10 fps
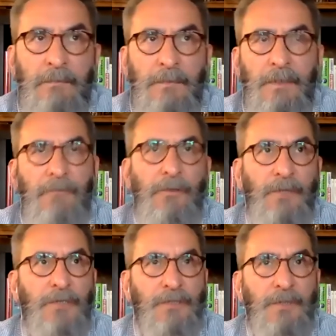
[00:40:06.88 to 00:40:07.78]
if you
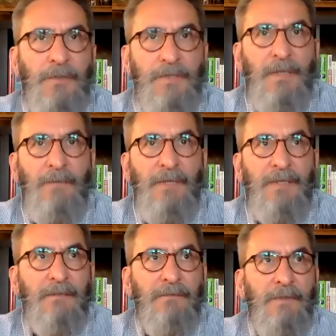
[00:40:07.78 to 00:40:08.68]
wish to do something
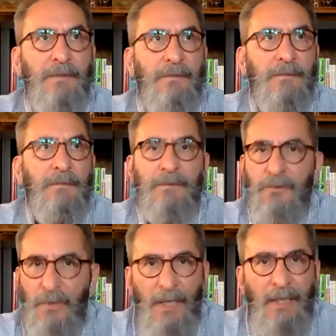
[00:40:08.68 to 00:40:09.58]
different,
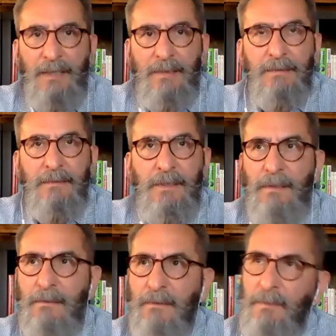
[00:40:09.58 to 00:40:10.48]
try it. You
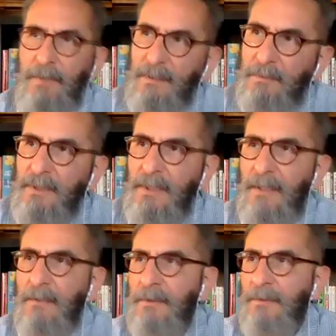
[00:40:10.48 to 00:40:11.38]
know, I want to play the
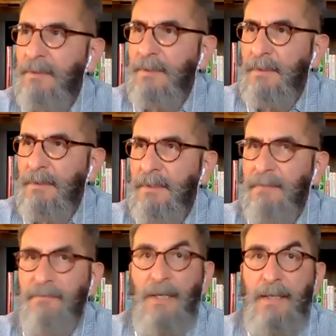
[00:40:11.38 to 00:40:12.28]
piano, you want to learn how to
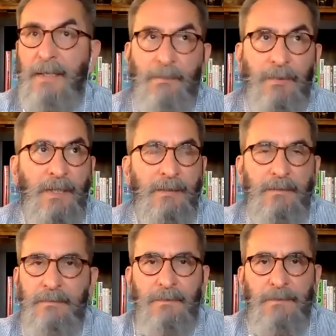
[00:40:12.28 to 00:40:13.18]
fly an airplane,
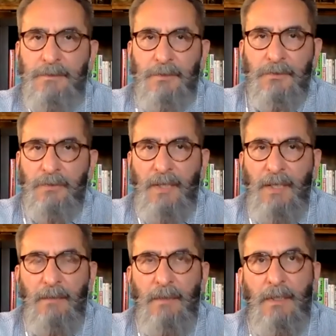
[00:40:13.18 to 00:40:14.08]
you should try
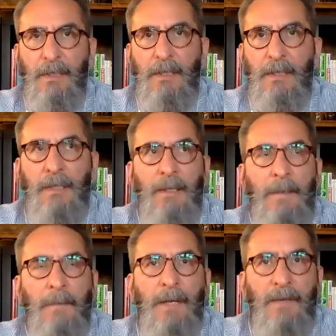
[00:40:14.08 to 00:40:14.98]
it.
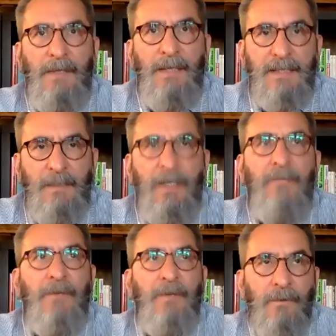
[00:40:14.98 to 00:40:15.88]
I think that's the
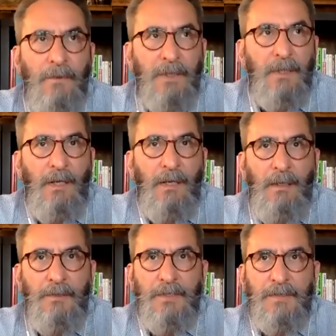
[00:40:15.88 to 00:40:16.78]
benefit of going to
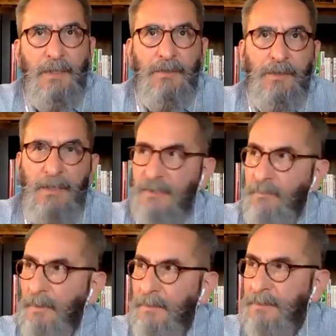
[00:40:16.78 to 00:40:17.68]
college is that you get
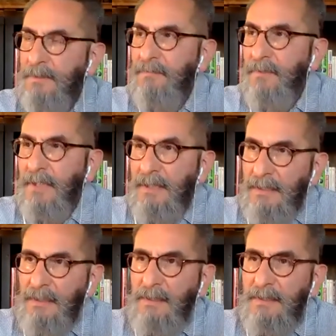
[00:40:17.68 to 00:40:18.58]
exposed to different
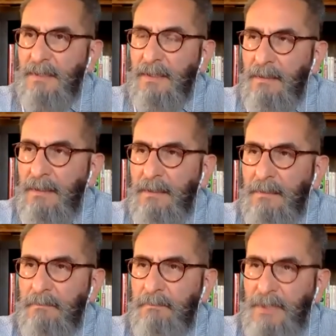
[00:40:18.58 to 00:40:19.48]
ideas and, uh,
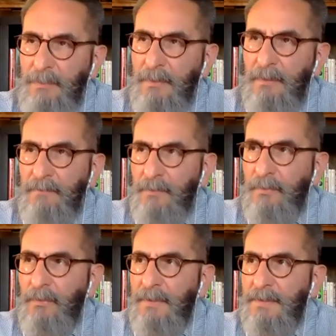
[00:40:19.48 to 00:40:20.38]
and people and
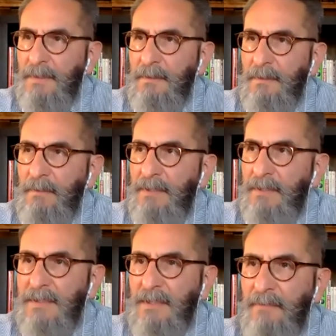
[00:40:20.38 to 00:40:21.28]
viewpoints, and you might
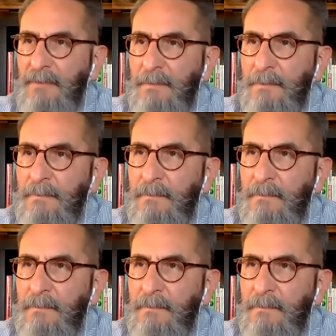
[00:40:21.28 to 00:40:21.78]
discover